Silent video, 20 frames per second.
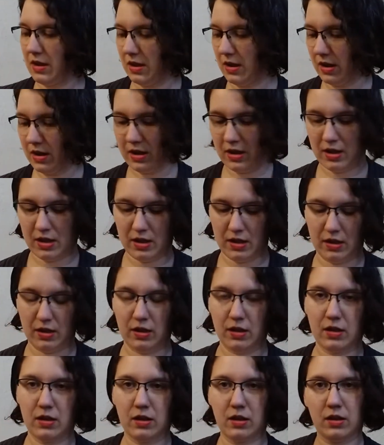
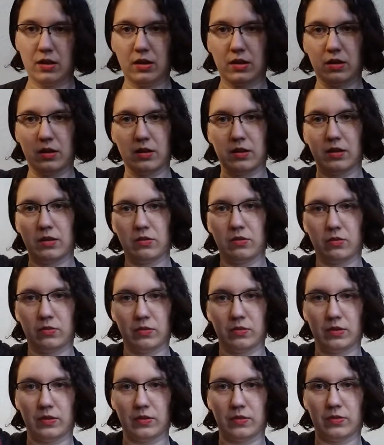I
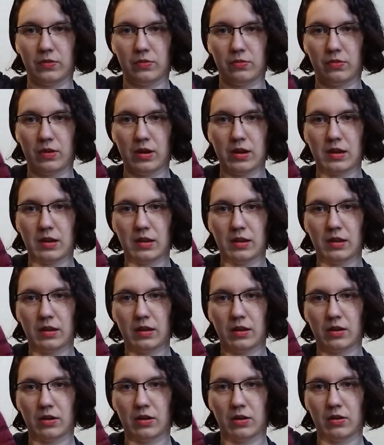was right
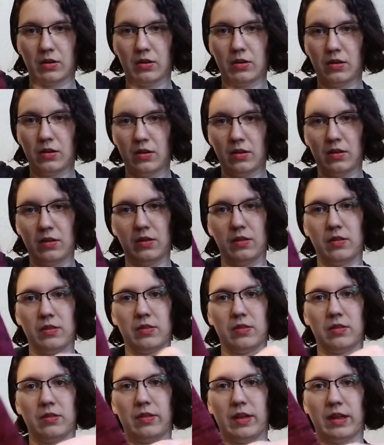here
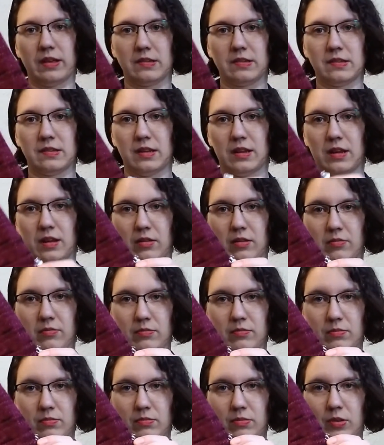the last time
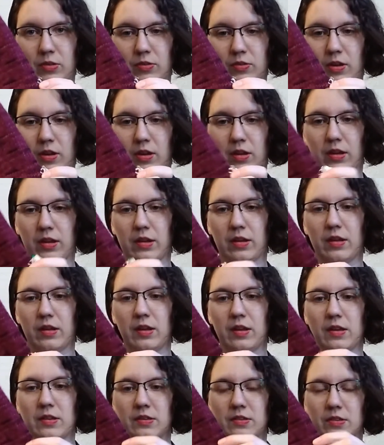you saw it,
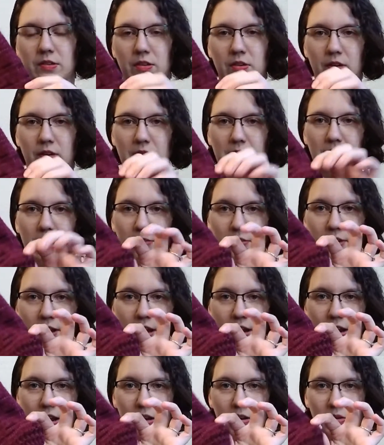so I have
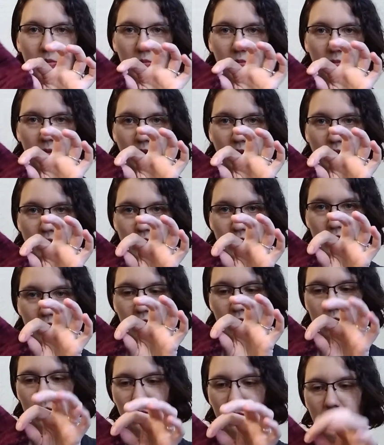not gotten much
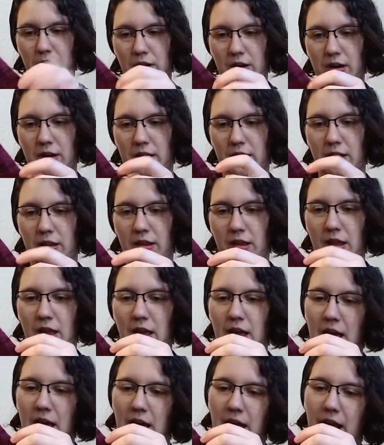work on it.
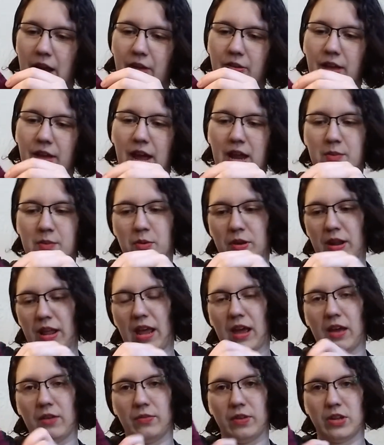I only had about
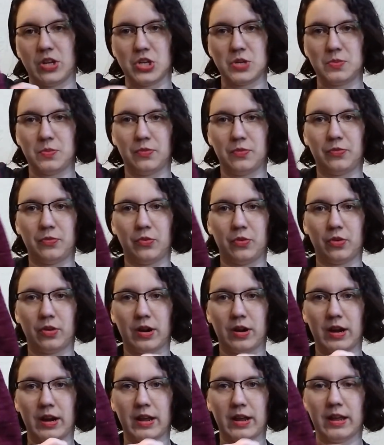a ½ inch
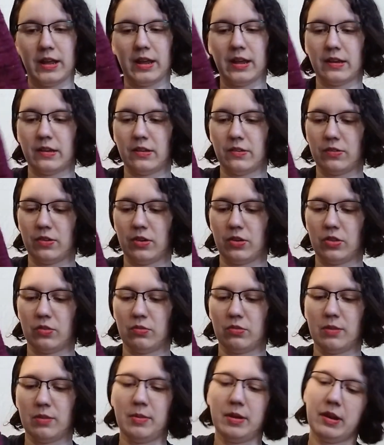before I had to start the
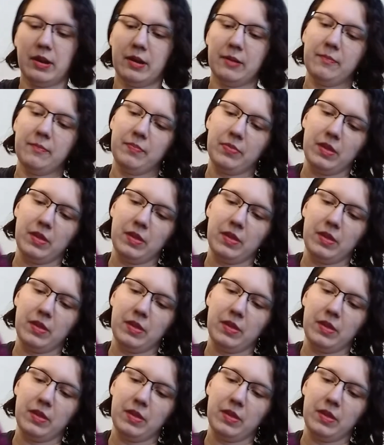ribbing,